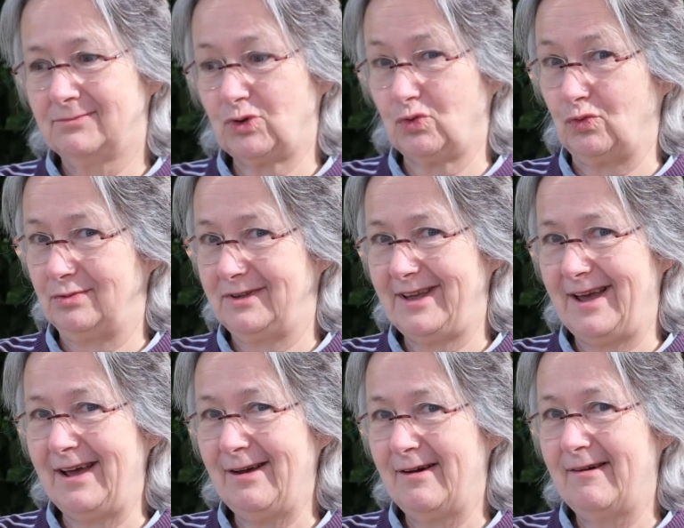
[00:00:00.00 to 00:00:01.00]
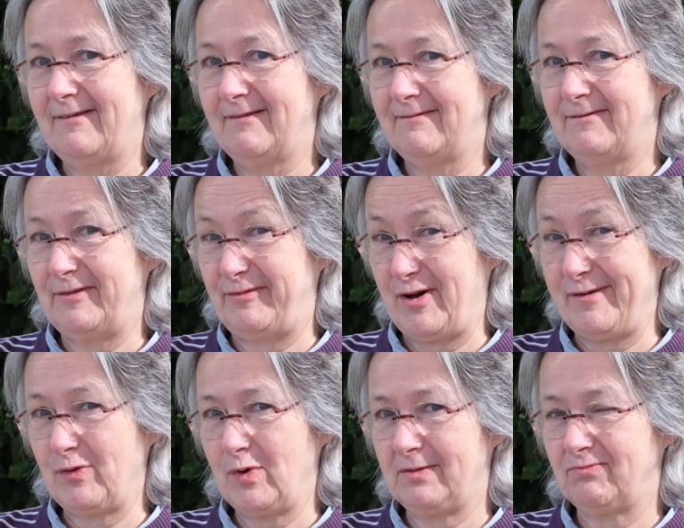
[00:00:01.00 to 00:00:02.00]
"Oh, yeah, for
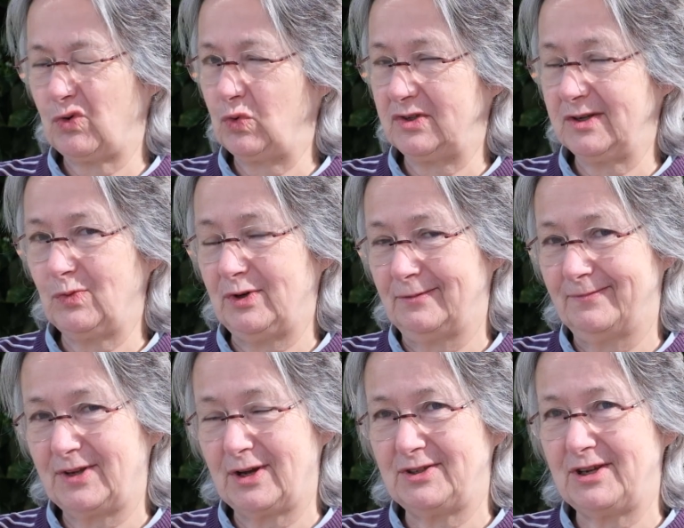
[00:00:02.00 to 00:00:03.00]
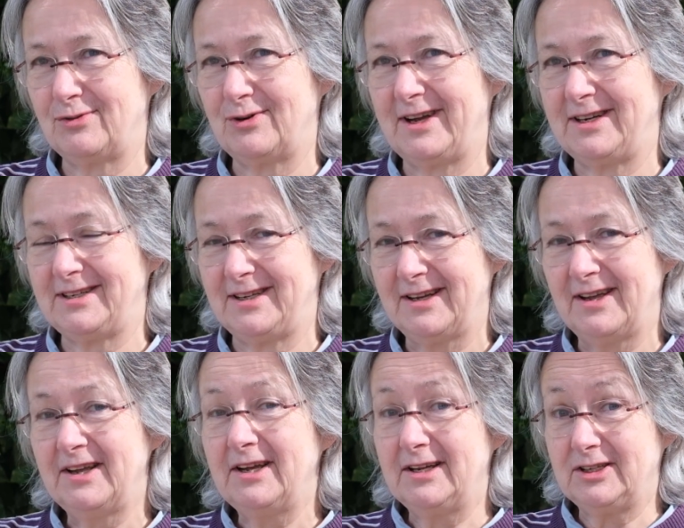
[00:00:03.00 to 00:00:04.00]
£5, of course I will," goes the old lady.
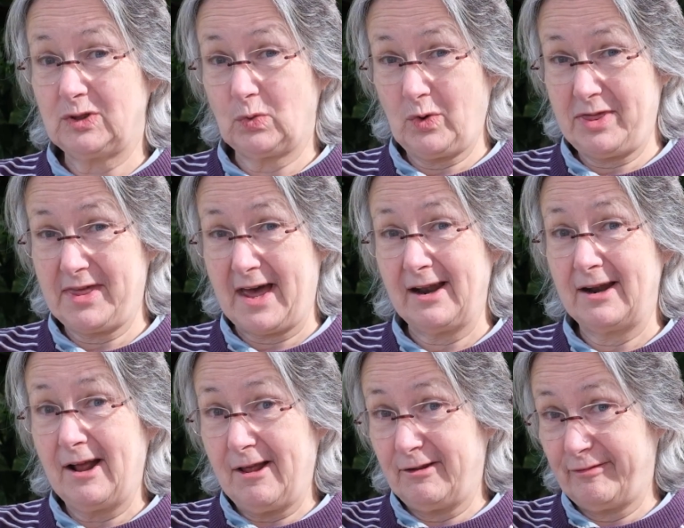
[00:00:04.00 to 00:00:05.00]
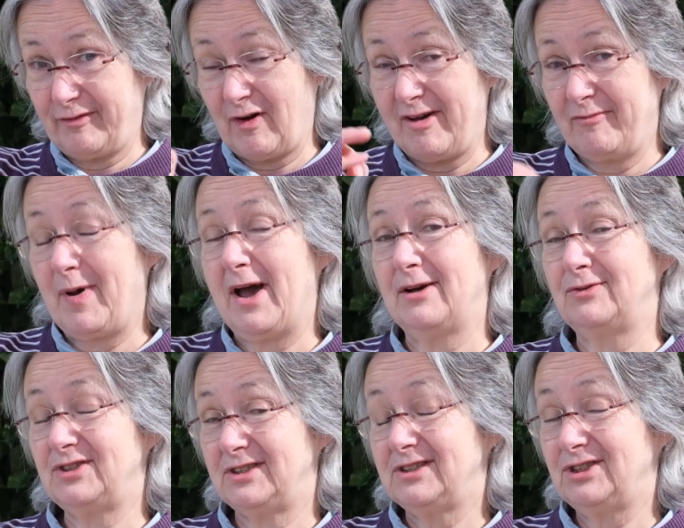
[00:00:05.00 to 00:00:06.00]
So with that, the
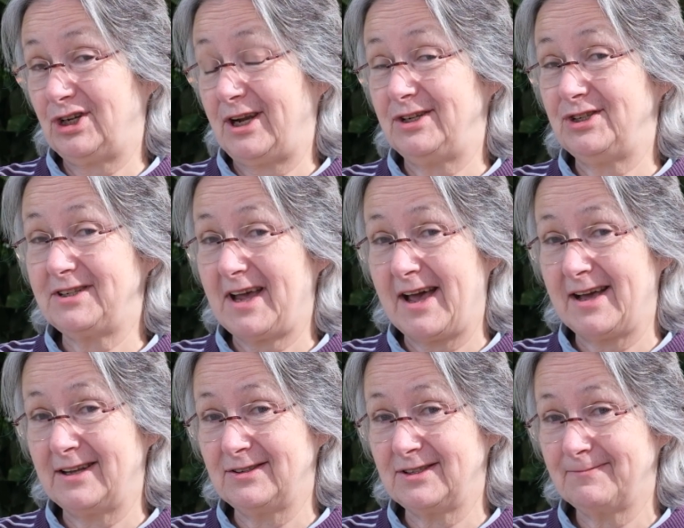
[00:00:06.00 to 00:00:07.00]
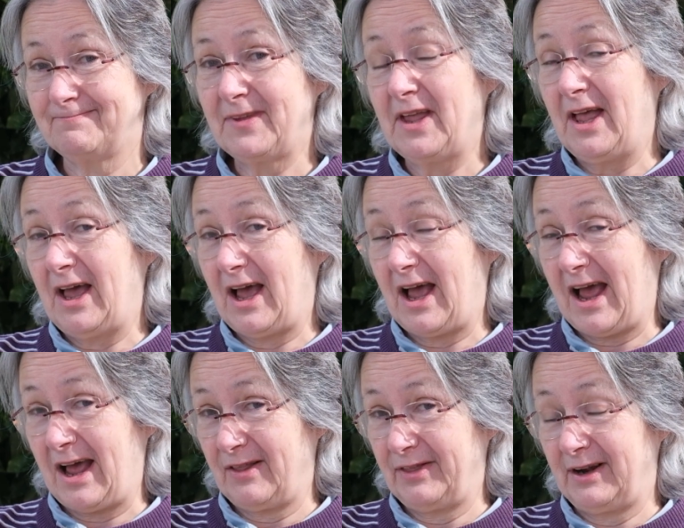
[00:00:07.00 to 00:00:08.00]
£5 changes hands,
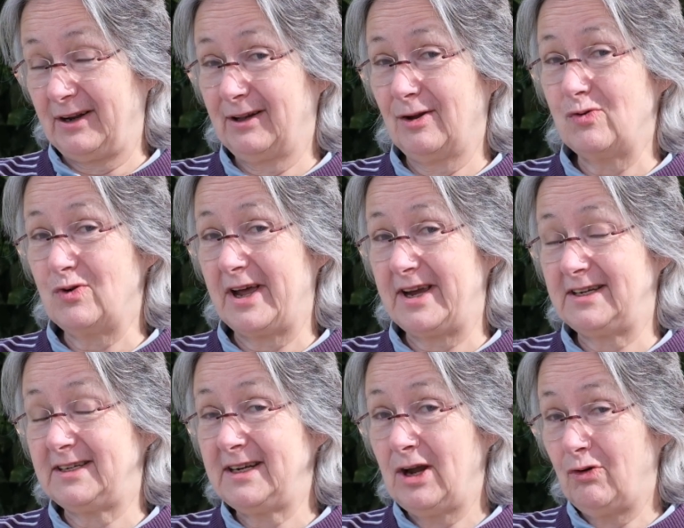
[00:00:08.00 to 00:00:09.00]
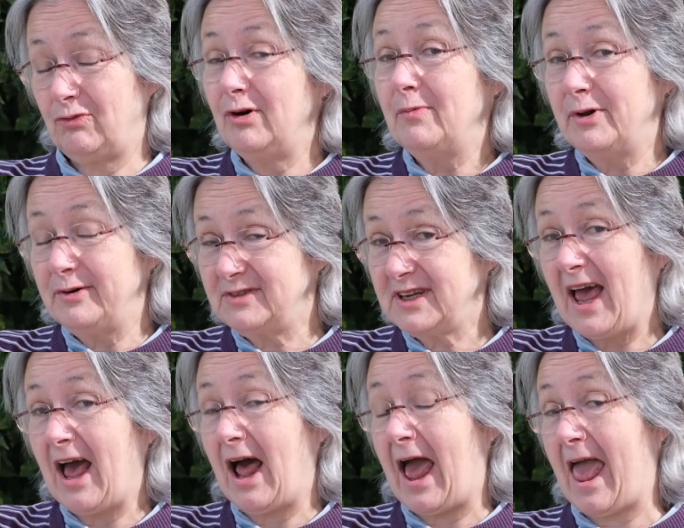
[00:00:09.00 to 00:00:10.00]
and the little old lady removes
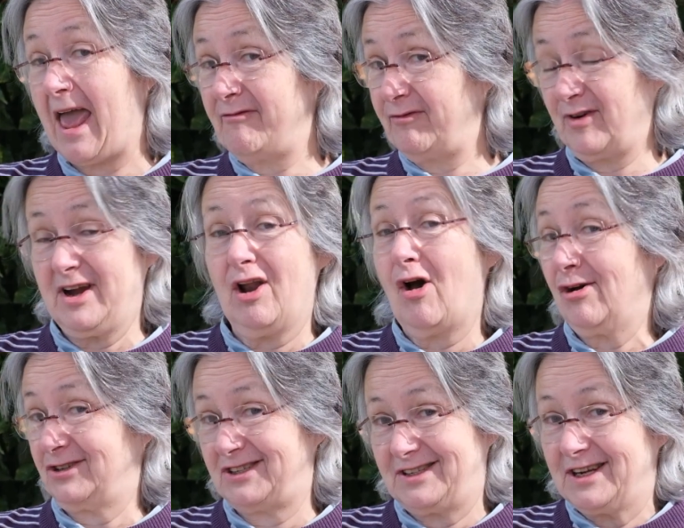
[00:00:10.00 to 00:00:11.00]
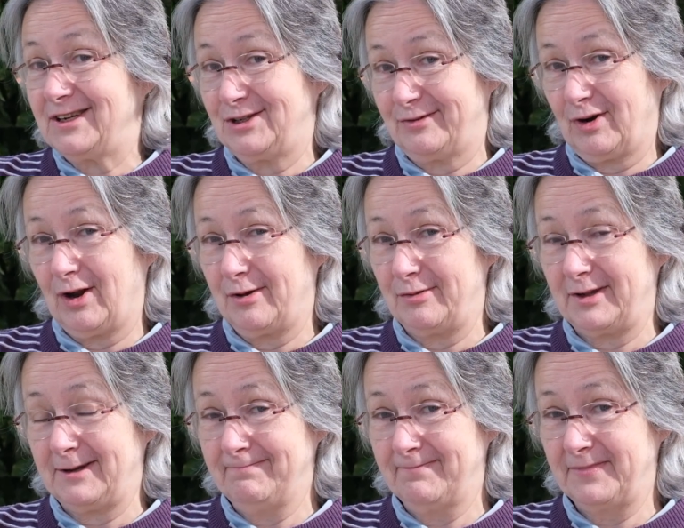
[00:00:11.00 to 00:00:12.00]
every last stitch of clothing,